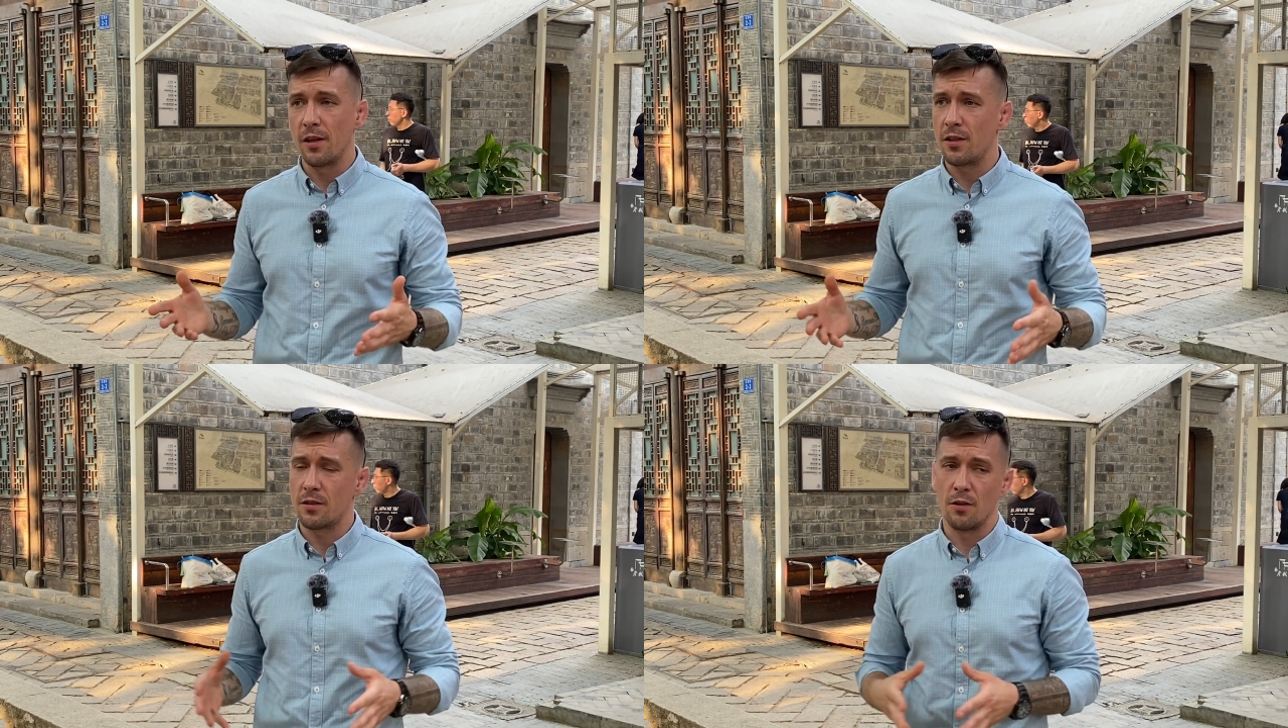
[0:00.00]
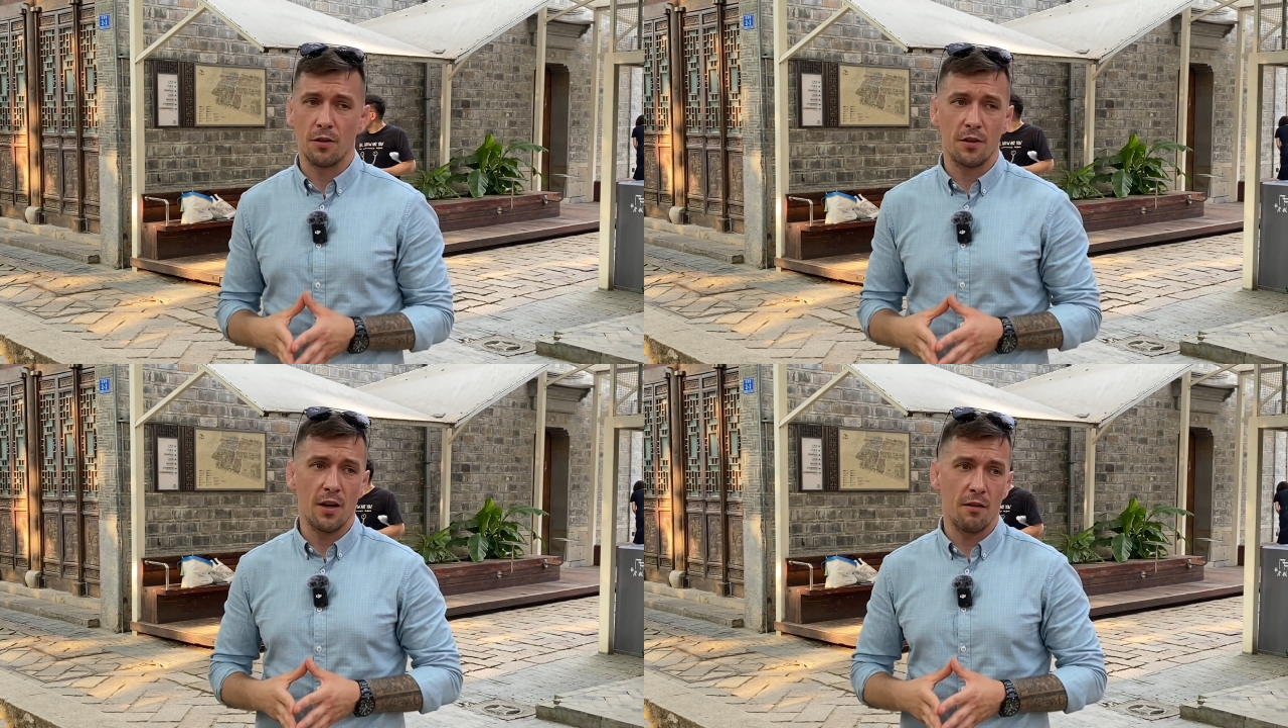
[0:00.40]
it's not
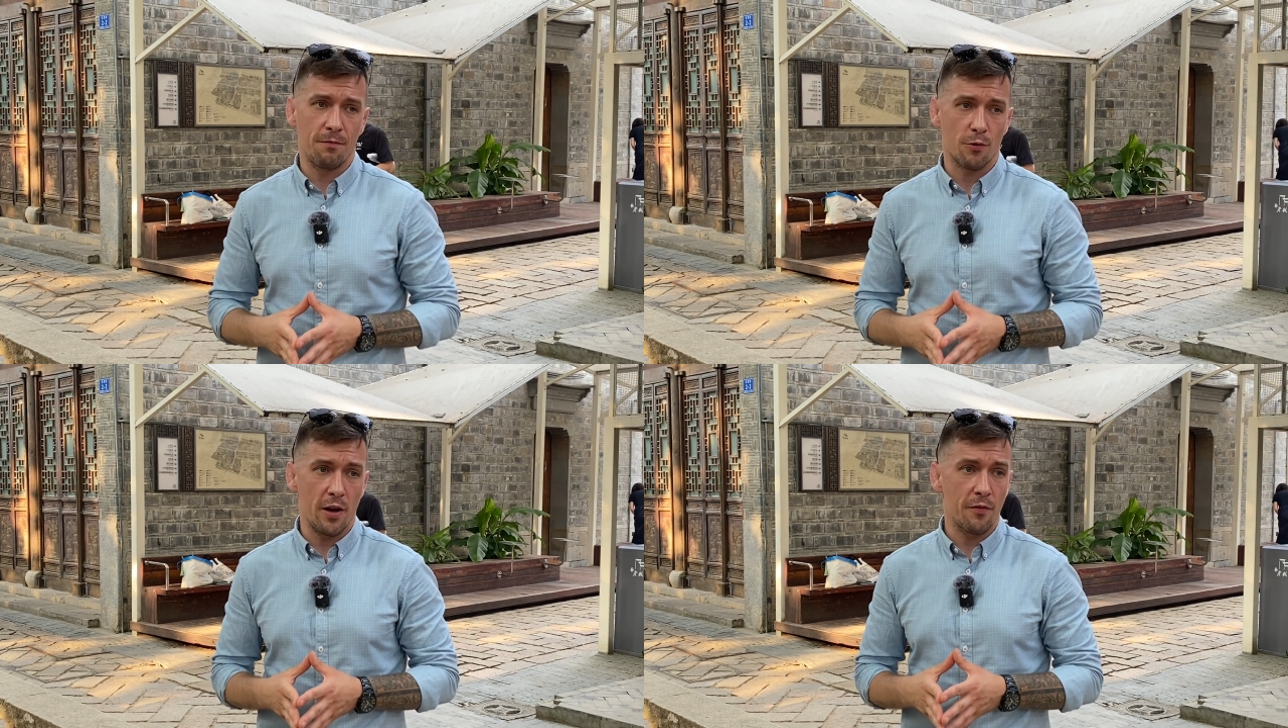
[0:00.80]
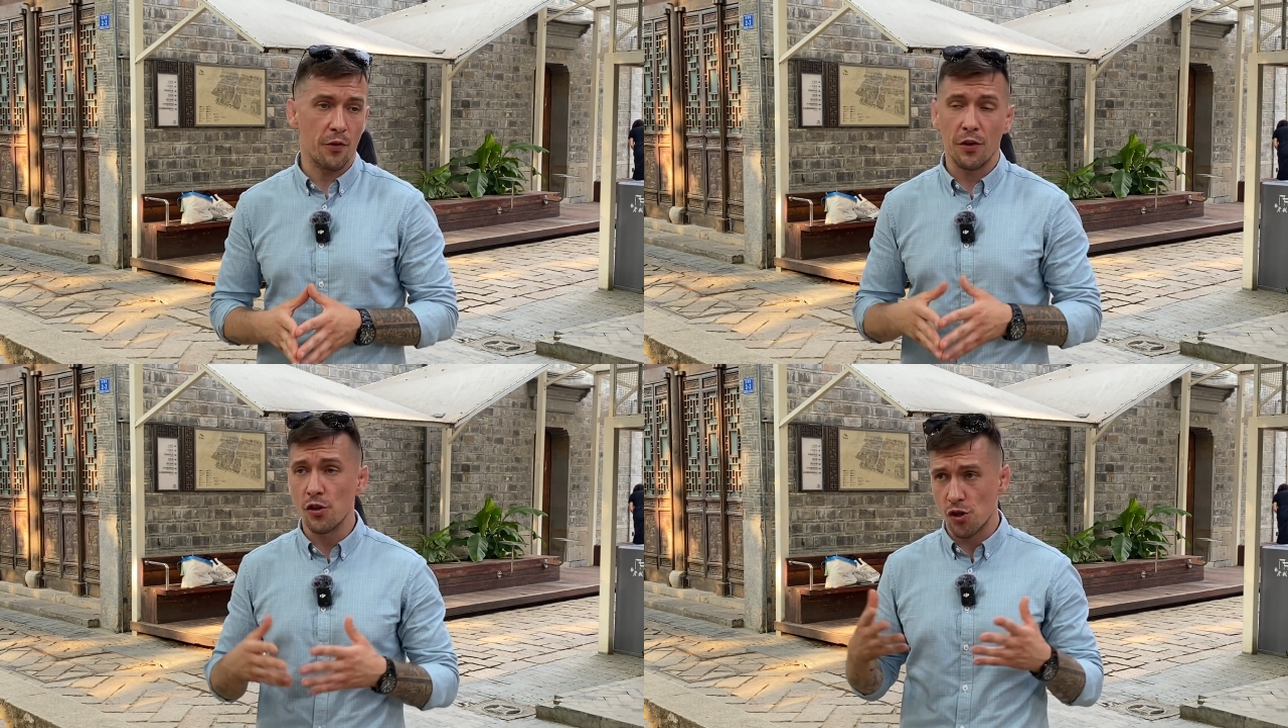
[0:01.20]
enough for
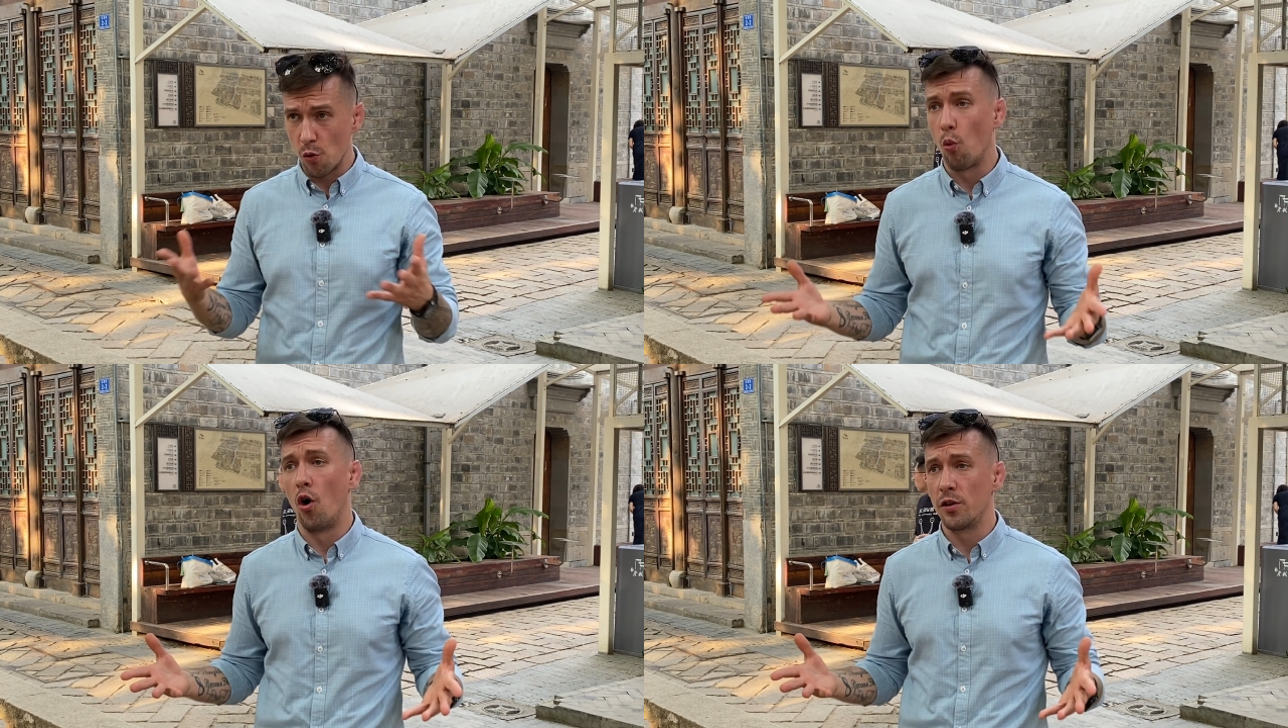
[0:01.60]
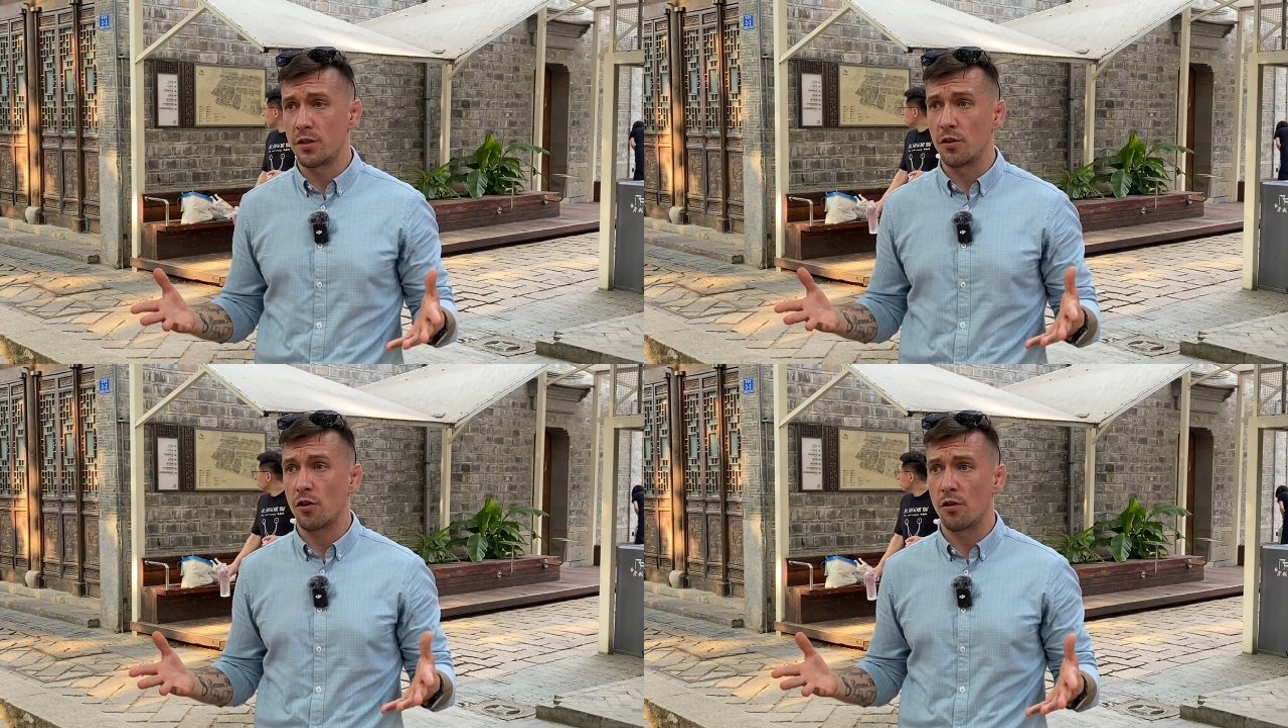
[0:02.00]
everything she wants
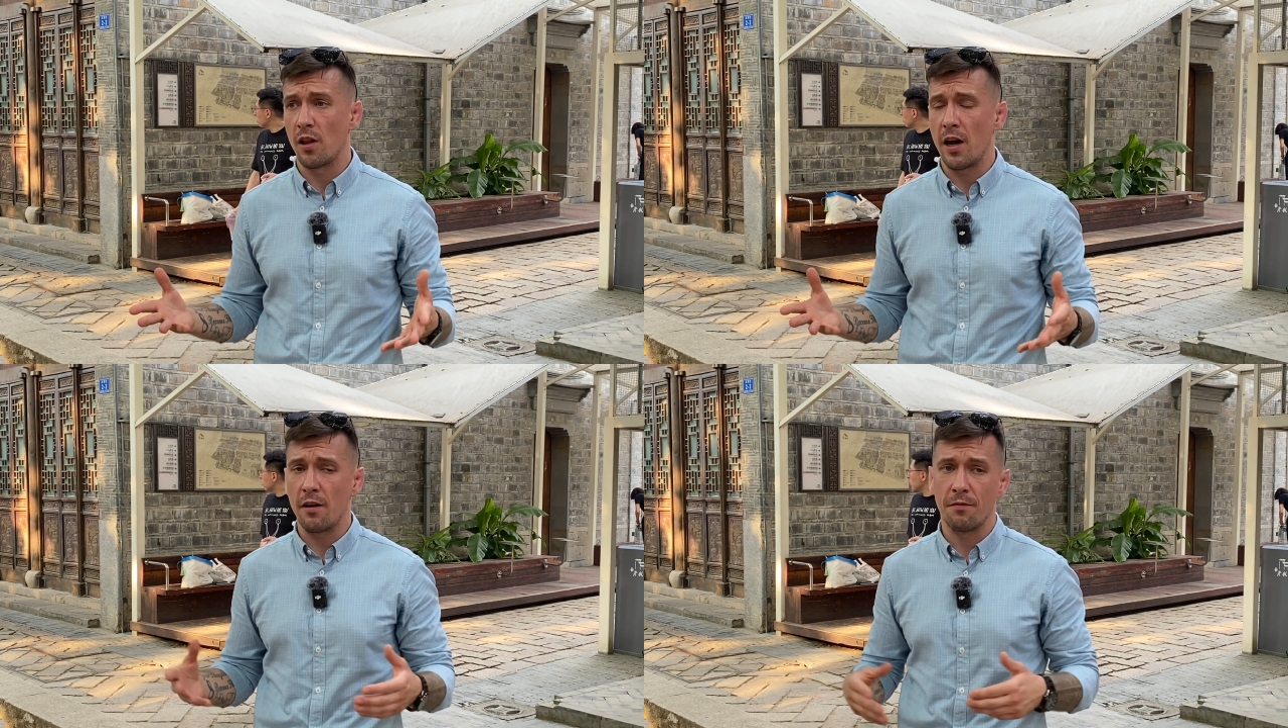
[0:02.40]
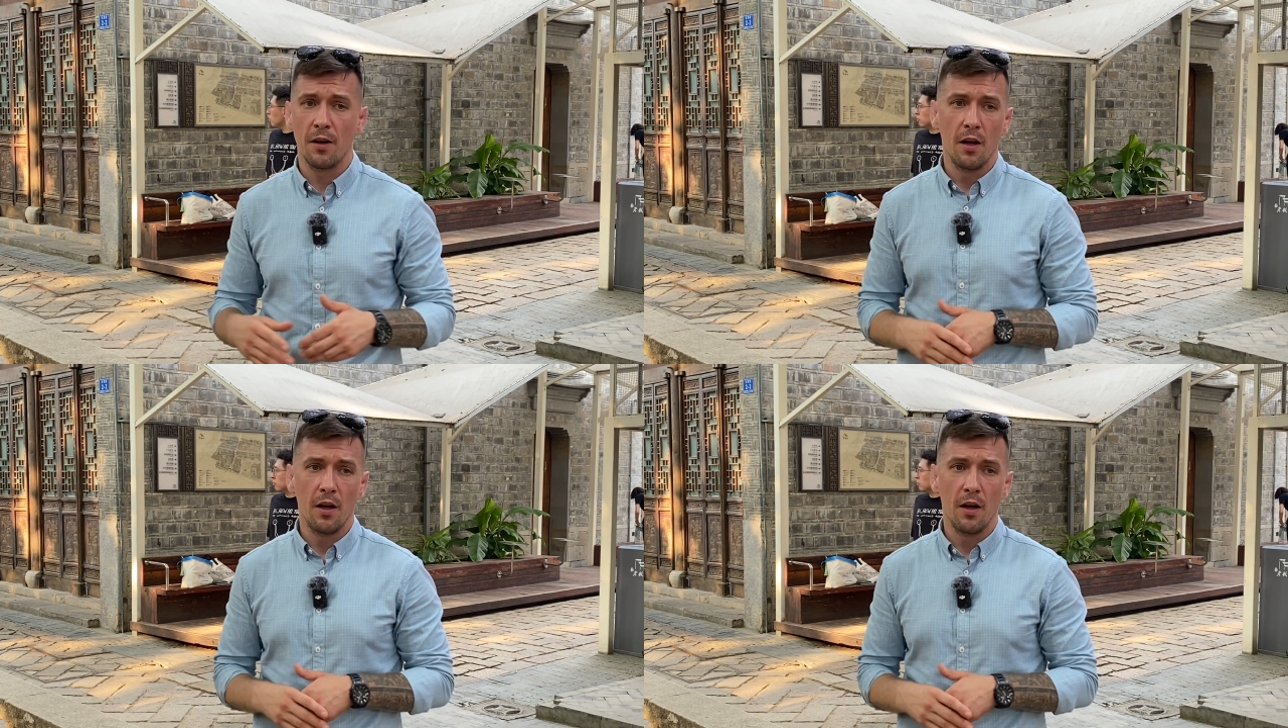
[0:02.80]
in her life.